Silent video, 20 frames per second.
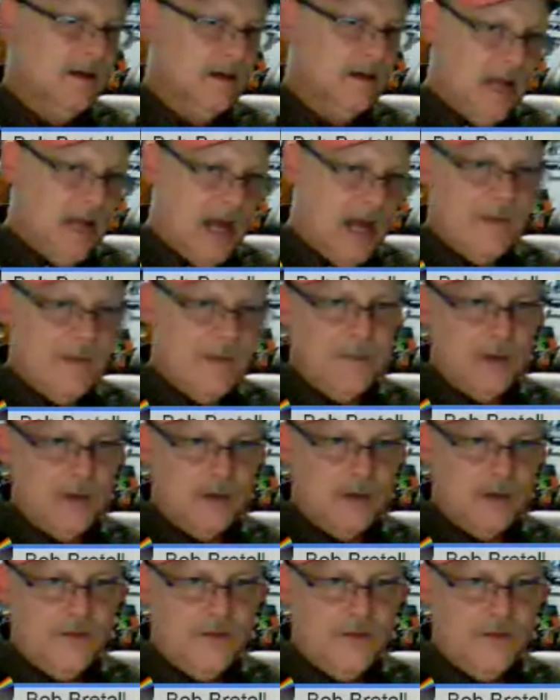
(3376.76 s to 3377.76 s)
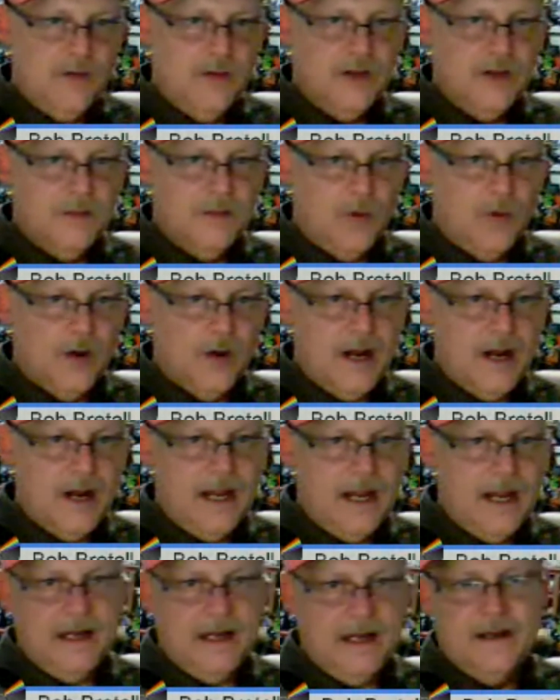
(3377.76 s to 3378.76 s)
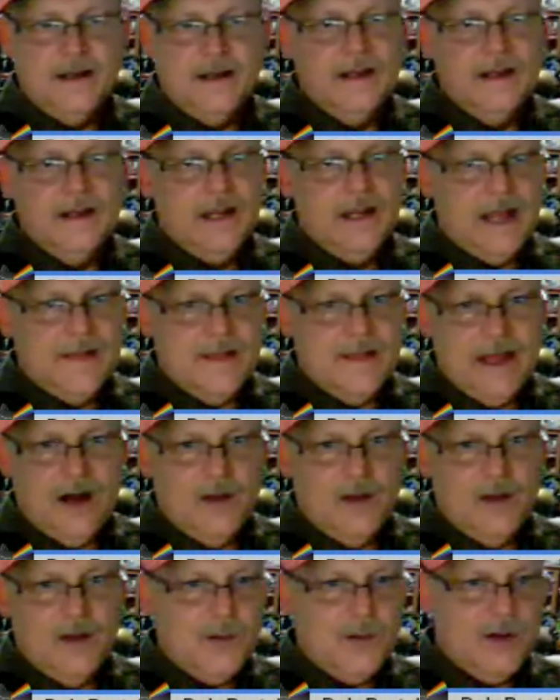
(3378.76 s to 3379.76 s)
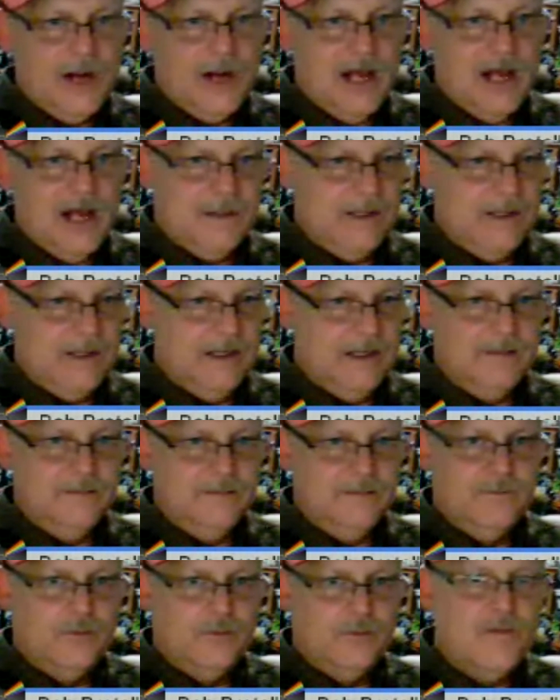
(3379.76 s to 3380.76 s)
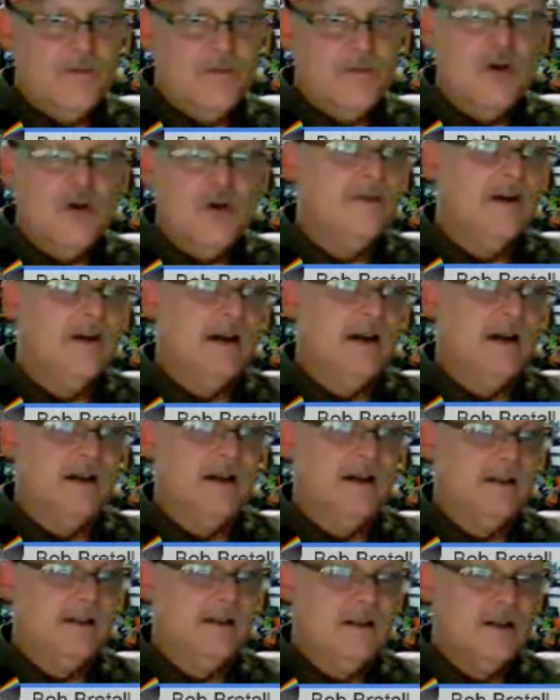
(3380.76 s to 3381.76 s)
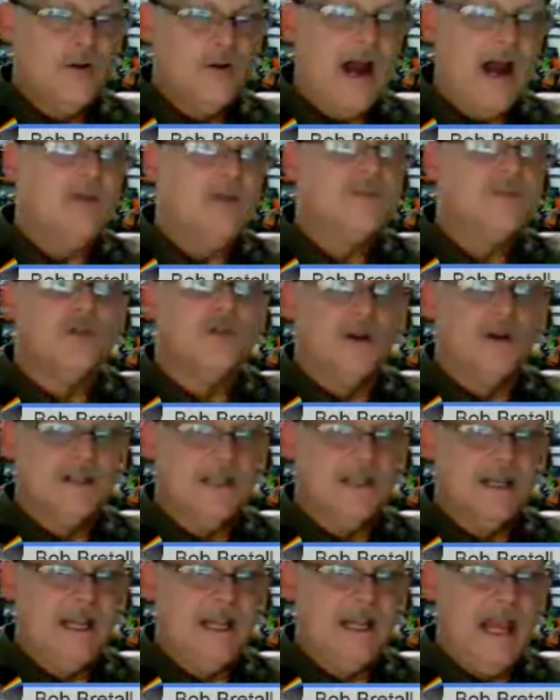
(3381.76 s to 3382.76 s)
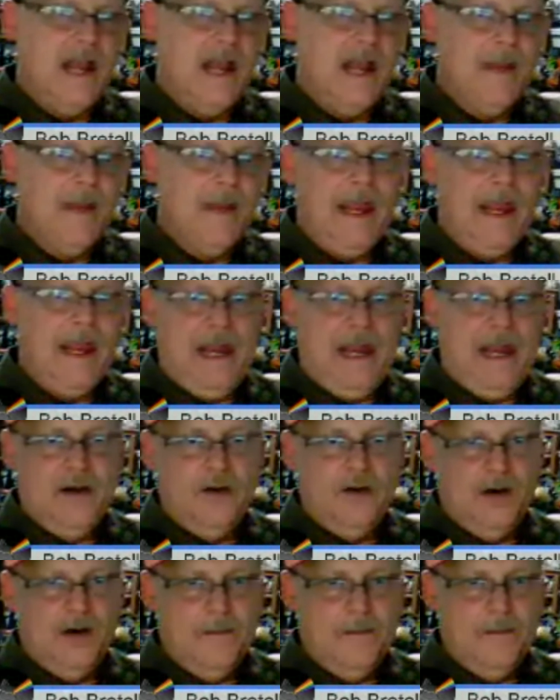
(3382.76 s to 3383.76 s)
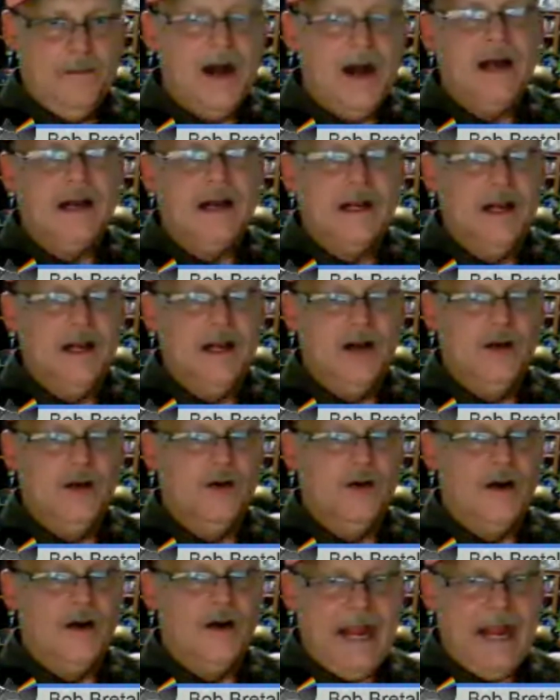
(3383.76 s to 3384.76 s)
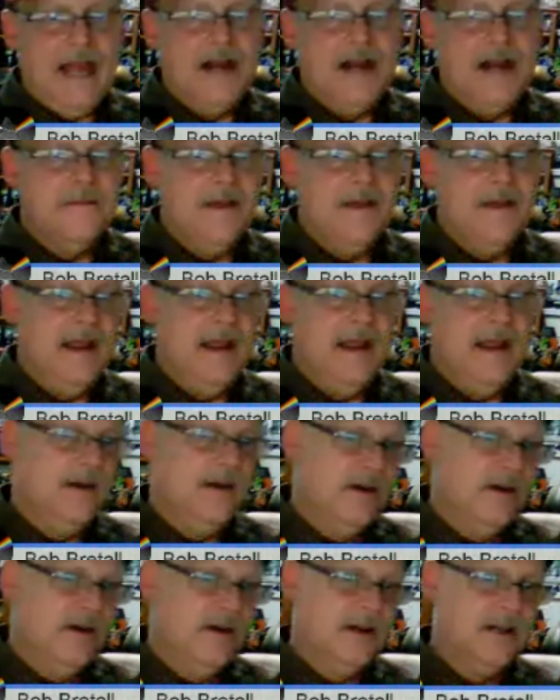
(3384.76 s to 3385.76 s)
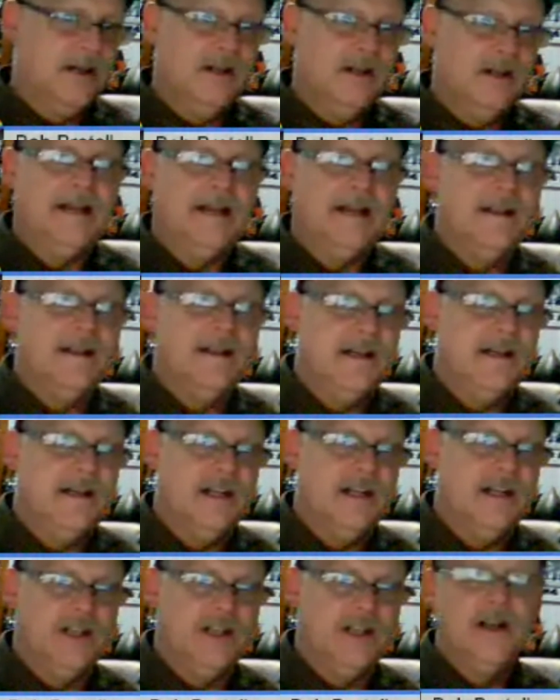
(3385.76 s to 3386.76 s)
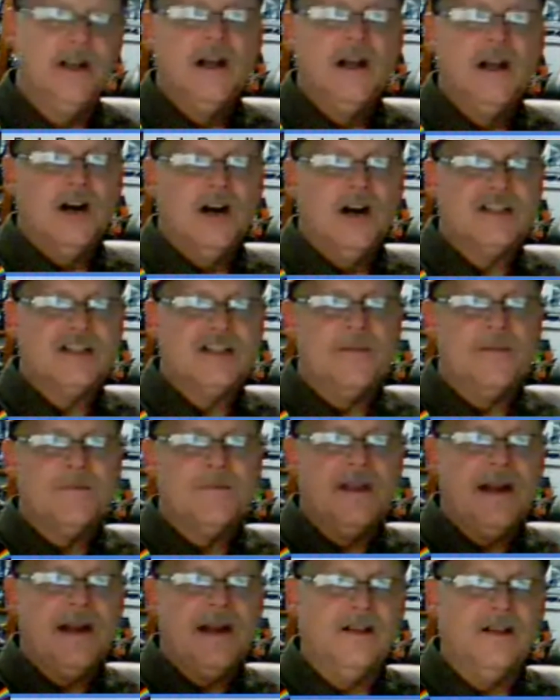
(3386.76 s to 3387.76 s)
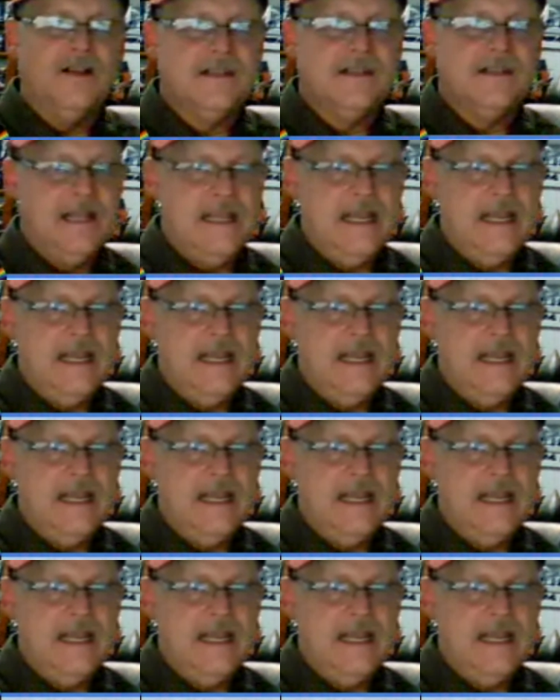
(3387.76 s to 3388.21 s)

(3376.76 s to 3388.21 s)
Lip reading: comic book review in the morning, and then I'll put up a review of a crowdsourcing campaign or a manga or an anime or a collected edition or something else in the